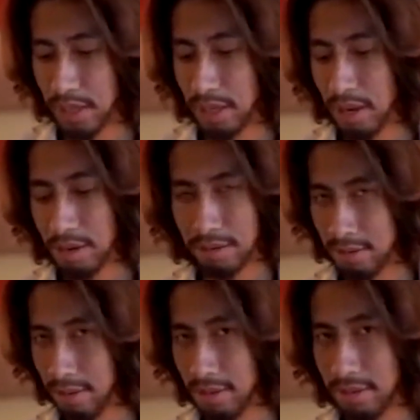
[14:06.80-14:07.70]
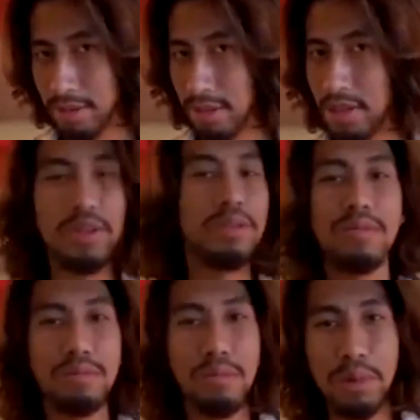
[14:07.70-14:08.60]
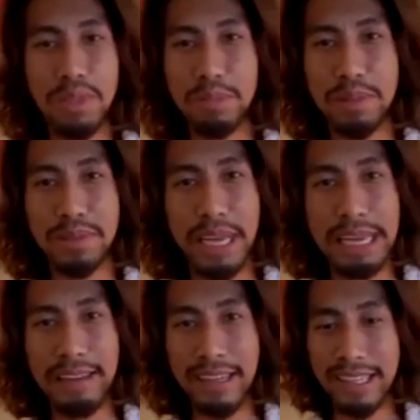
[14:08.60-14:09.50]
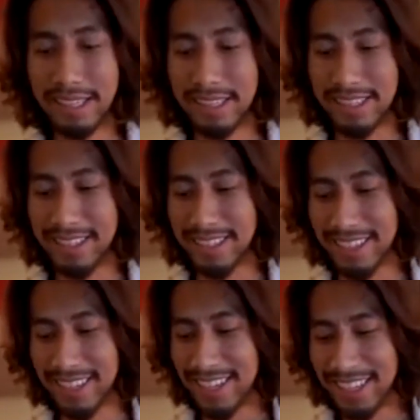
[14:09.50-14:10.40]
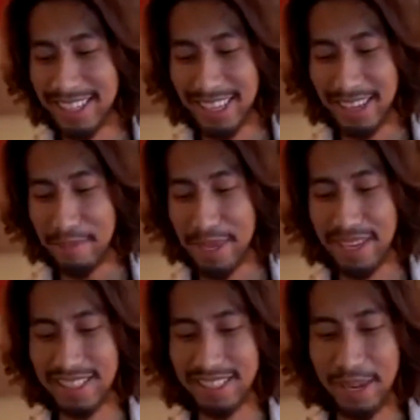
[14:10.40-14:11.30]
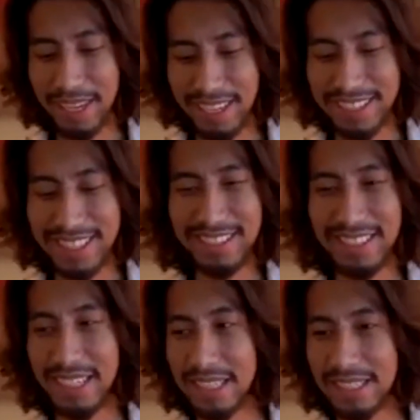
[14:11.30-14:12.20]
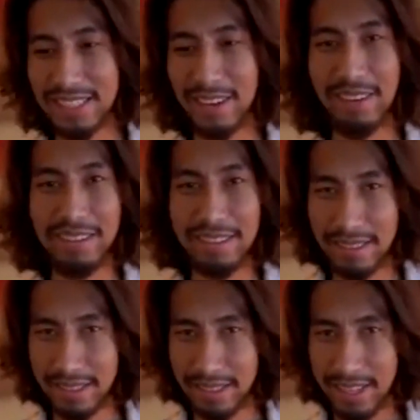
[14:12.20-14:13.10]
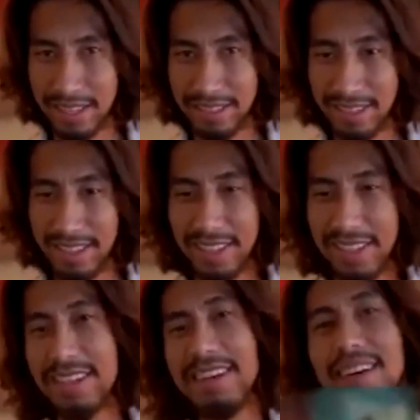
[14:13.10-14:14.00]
Ah, are you multiple dating? Because why are two Kings, Taurus? Are